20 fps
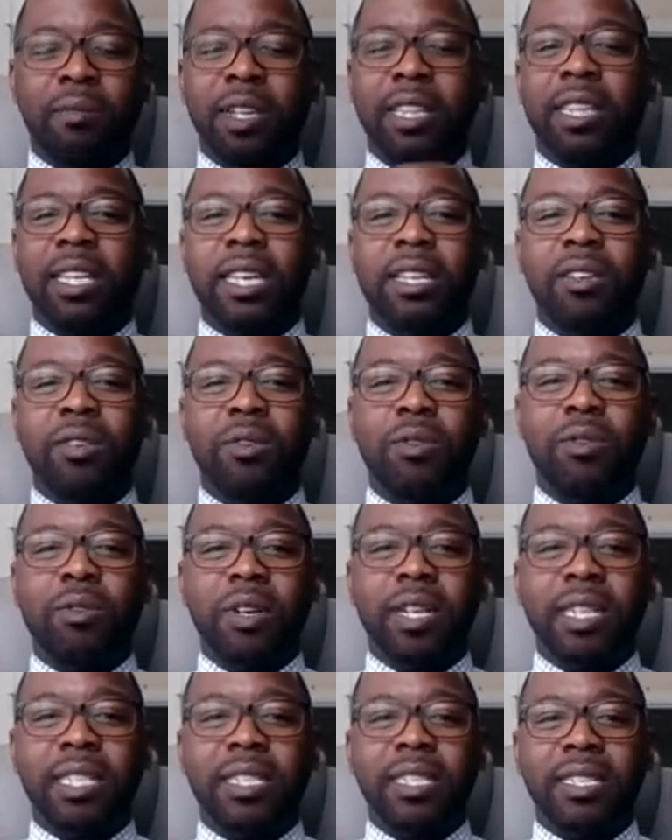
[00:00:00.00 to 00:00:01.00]
within your
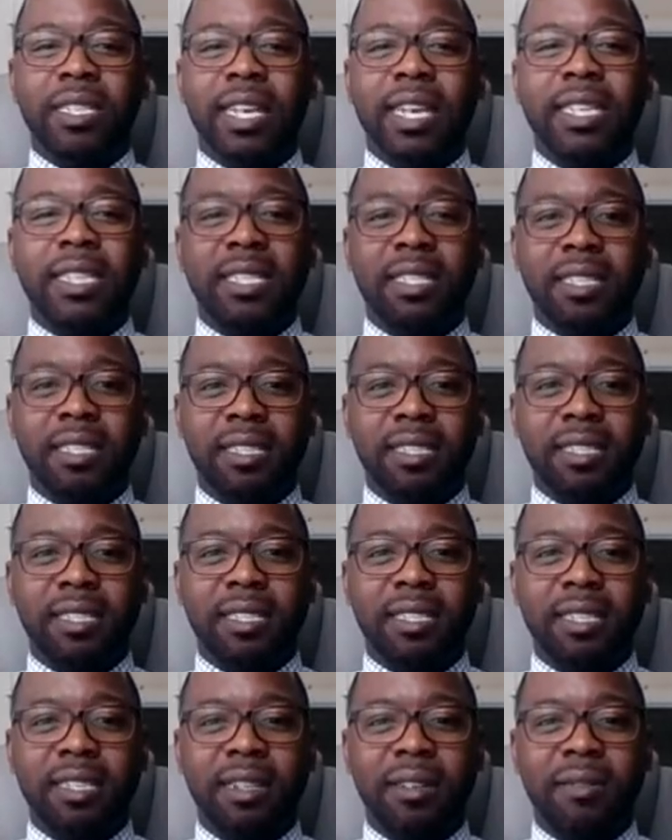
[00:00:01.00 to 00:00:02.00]
organization,
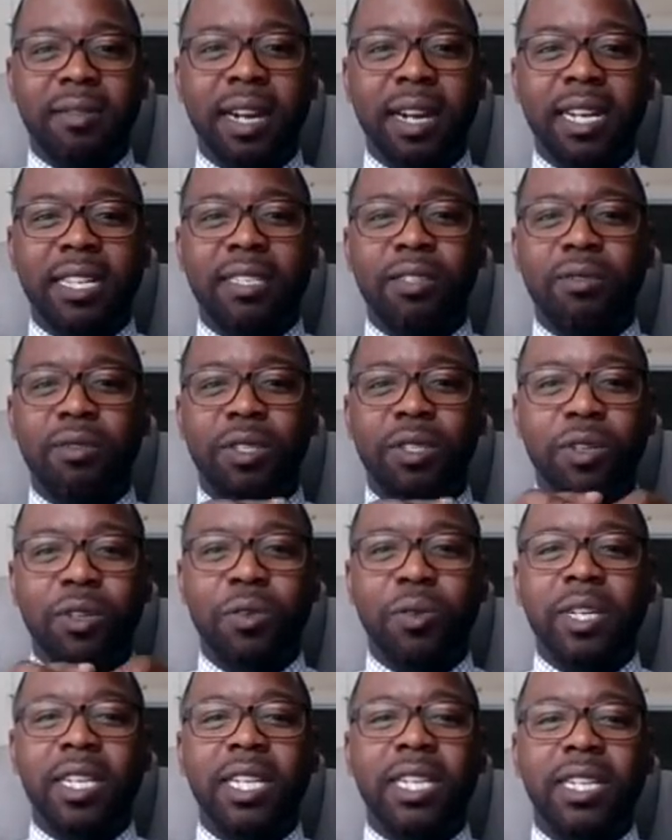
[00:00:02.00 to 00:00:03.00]
right? So it's
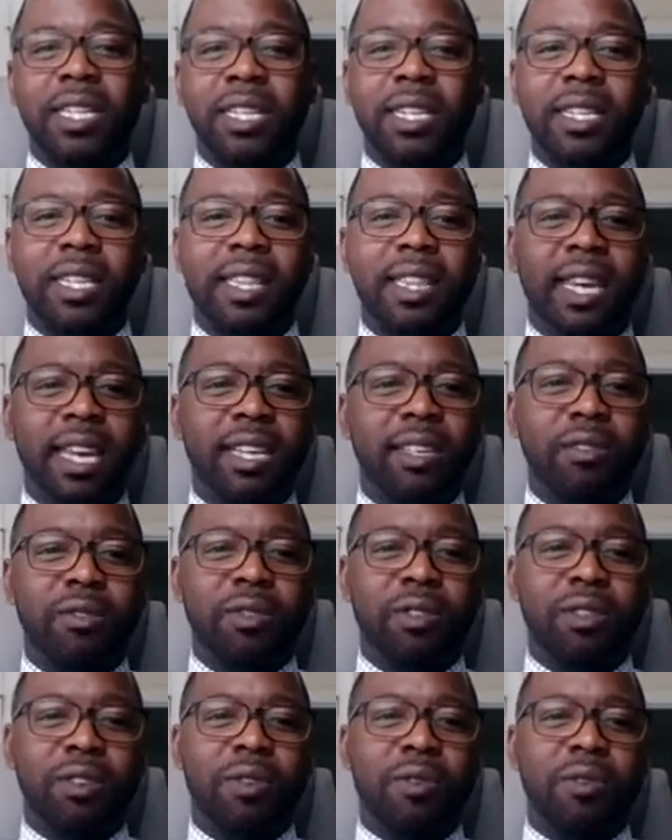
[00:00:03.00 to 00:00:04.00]
critical, and thank you,
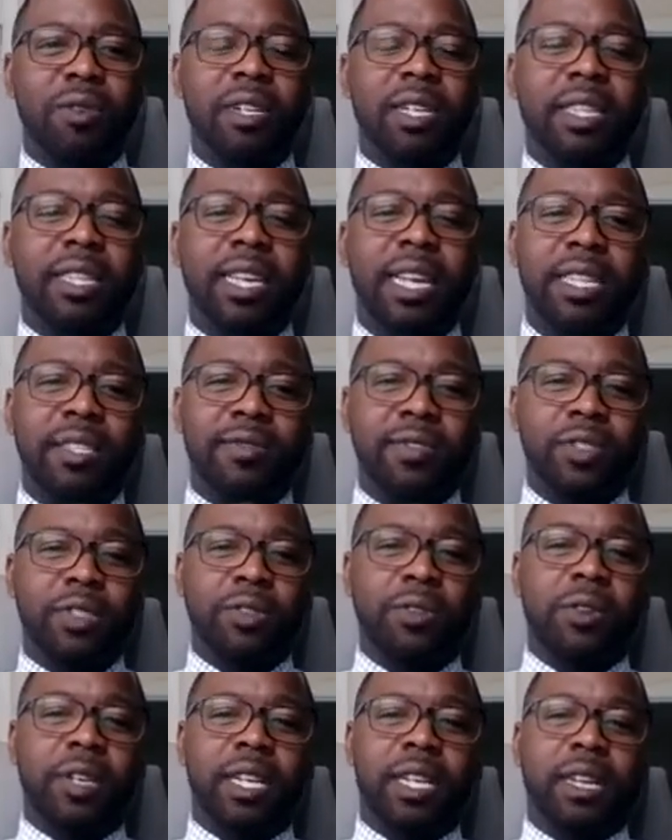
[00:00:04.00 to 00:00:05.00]
Takora. Thanks for
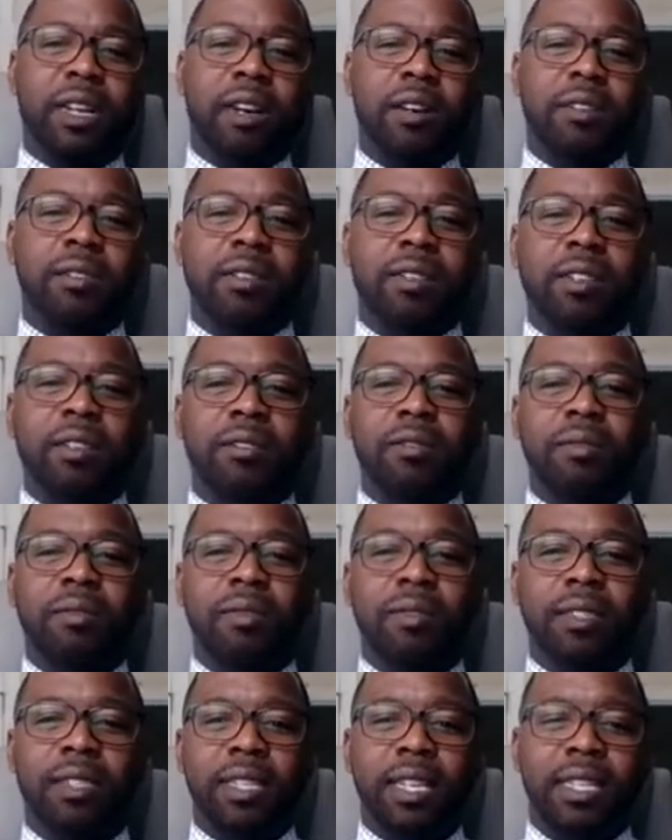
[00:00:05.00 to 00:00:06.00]
joining
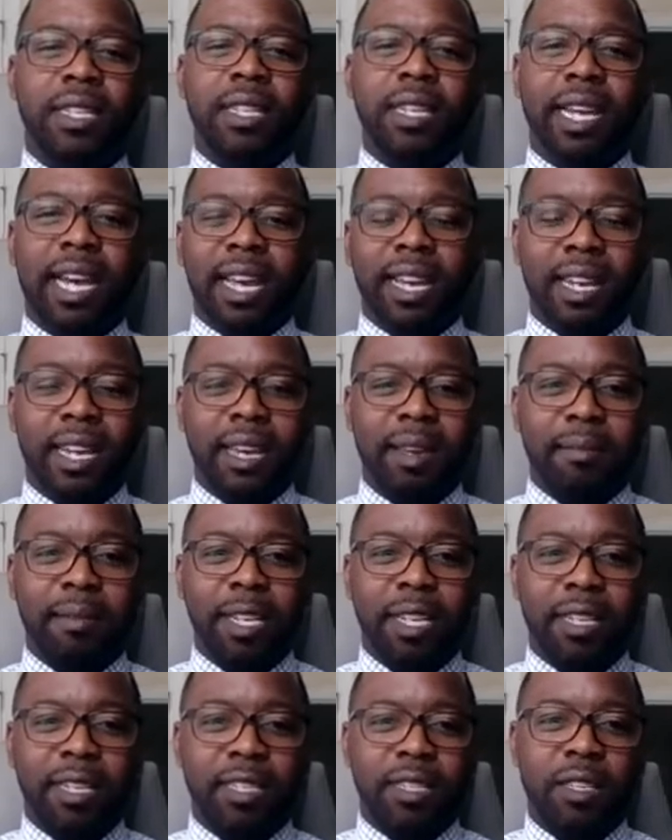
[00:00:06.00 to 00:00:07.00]
also. Another
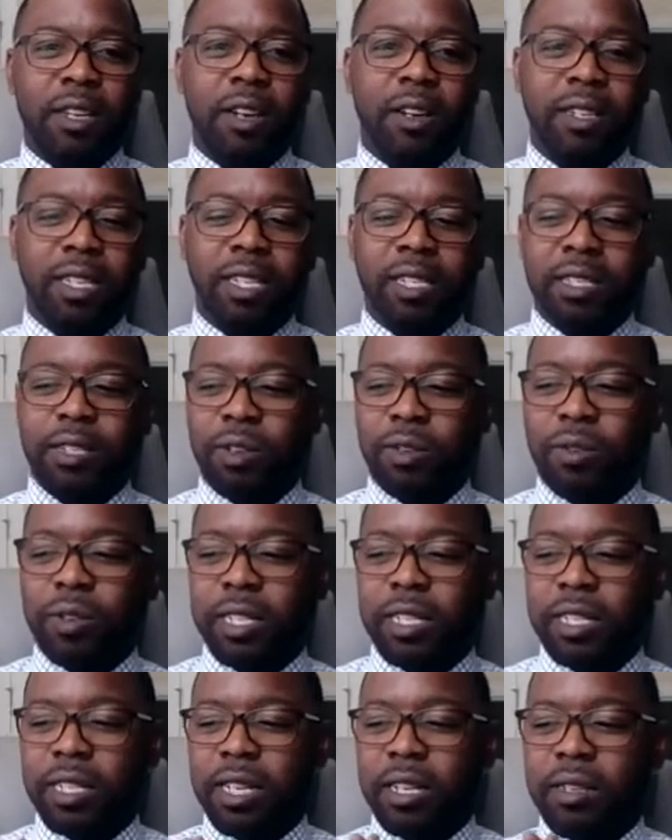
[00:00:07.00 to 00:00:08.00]
dynamic attorney,
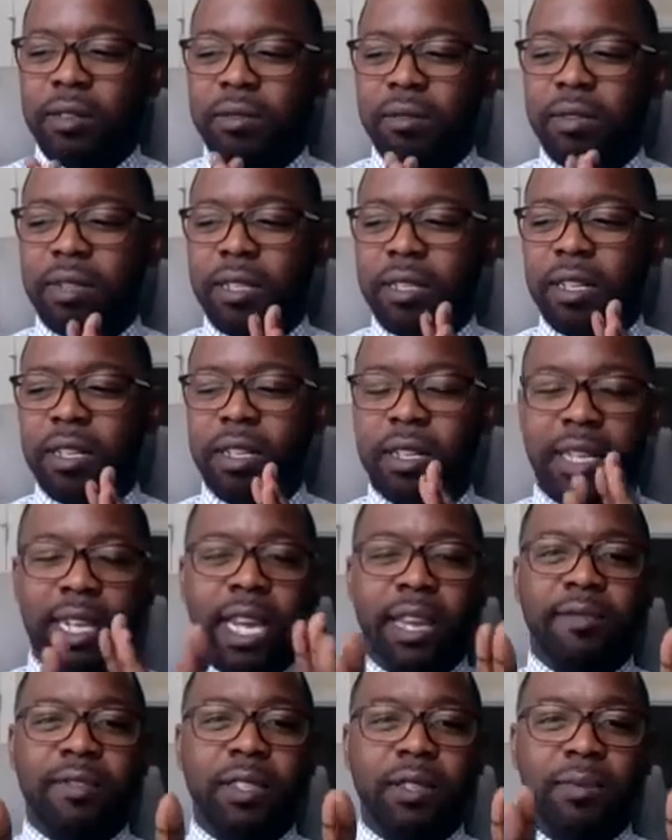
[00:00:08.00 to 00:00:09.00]
Takora
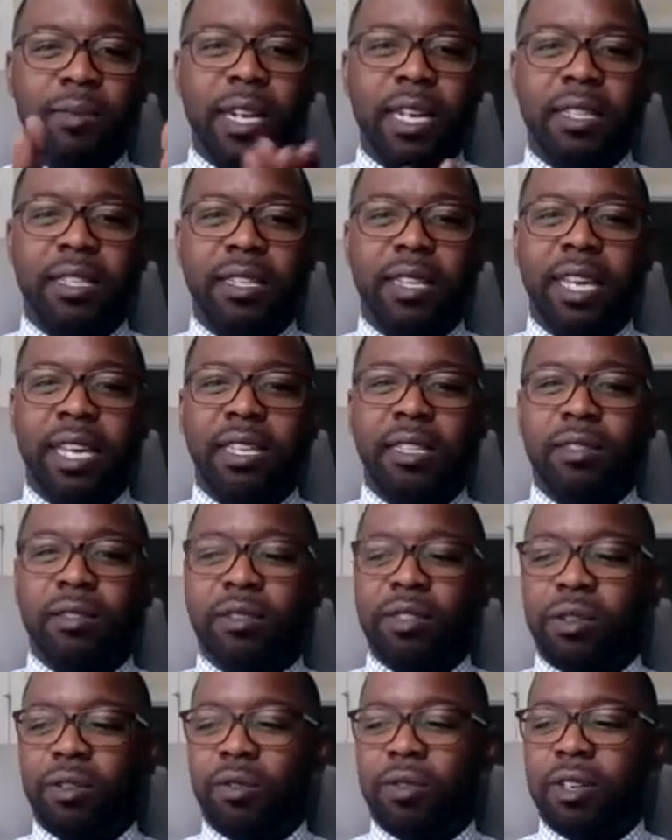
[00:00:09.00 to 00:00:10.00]
Davis, rather. Thank
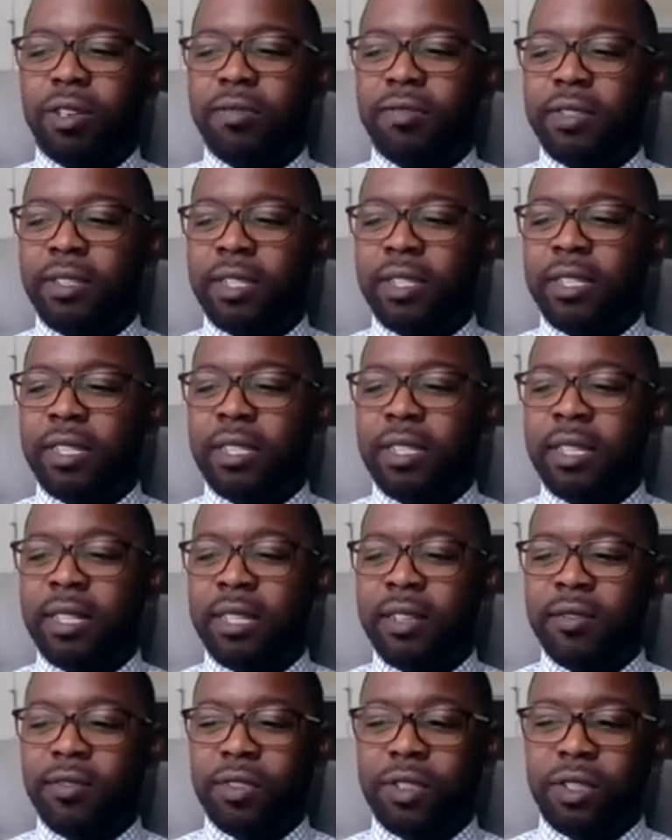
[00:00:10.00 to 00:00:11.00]
you, Takora,
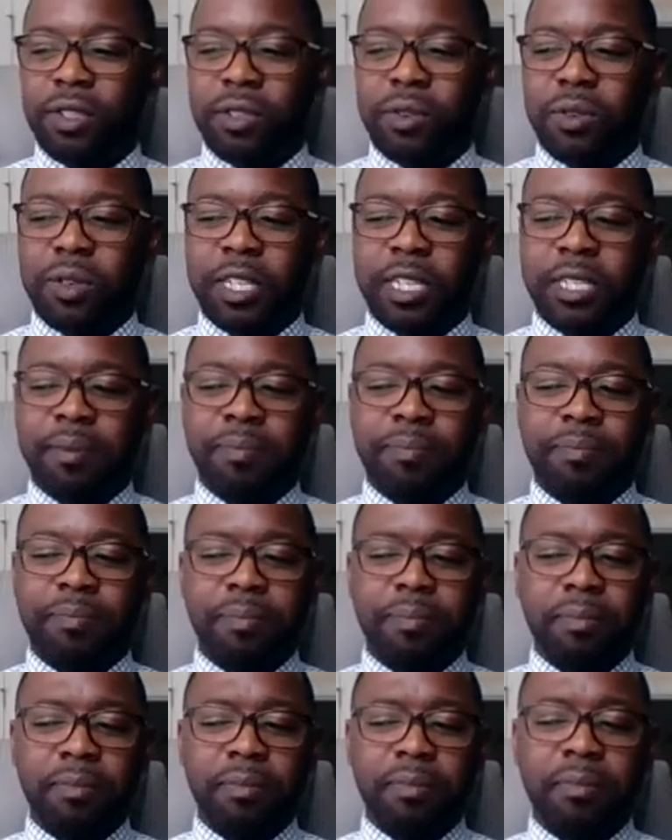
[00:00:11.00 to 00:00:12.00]
for joining.
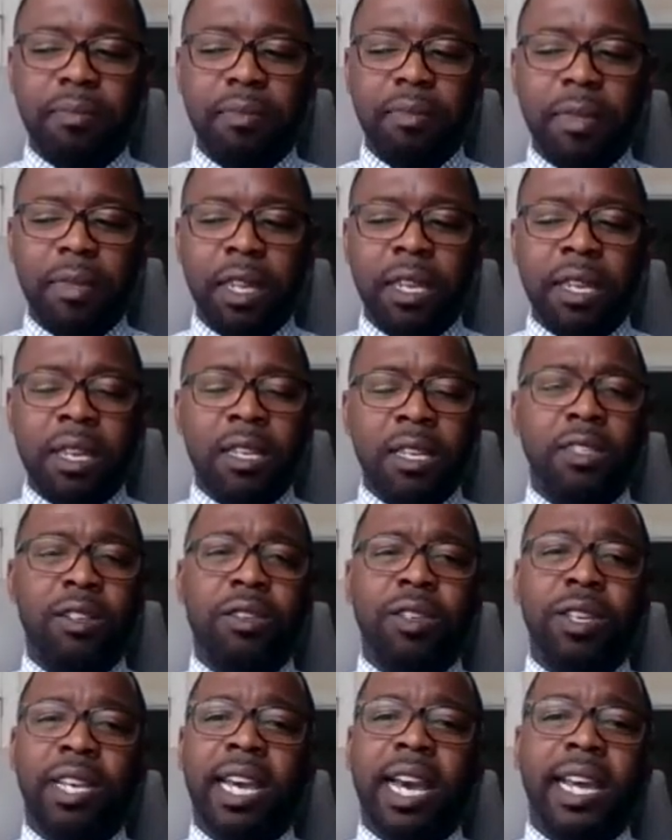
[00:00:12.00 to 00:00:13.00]
So
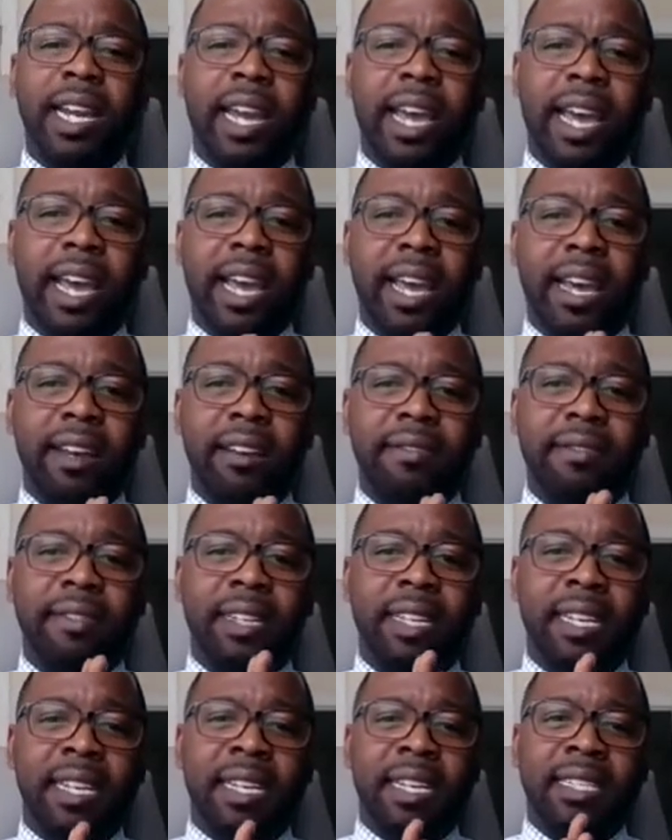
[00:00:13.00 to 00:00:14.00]
you got to have
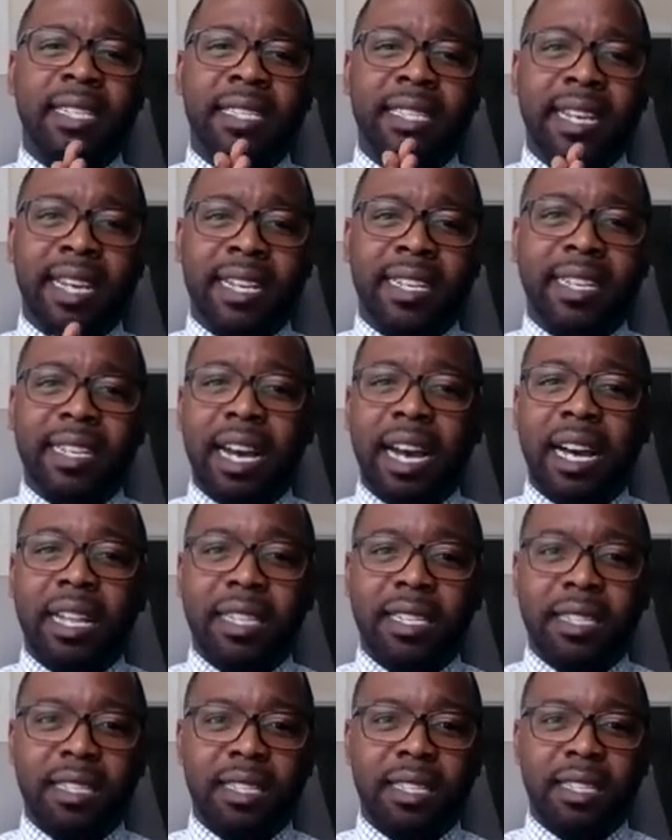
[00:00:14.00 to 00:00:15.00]

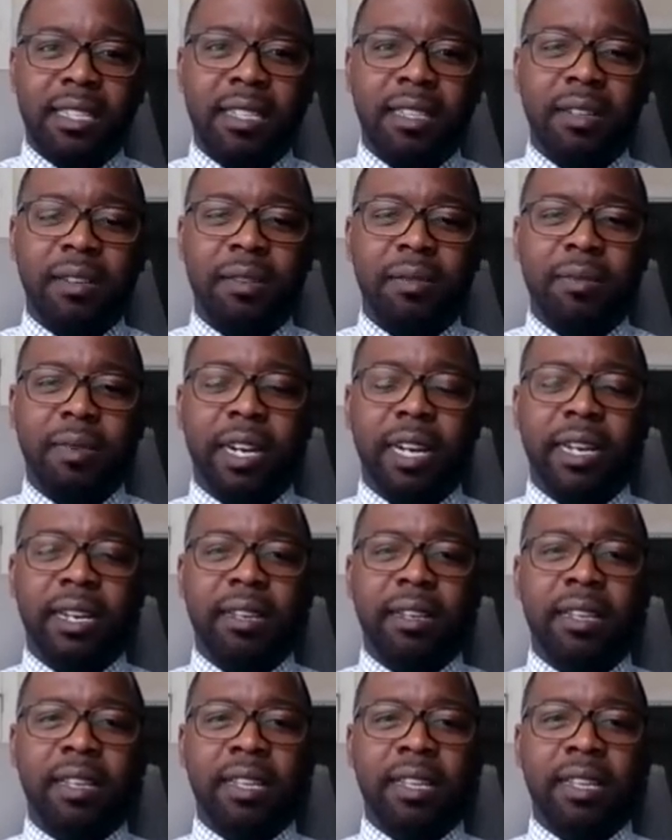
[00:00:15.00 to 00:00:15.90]
technology, right?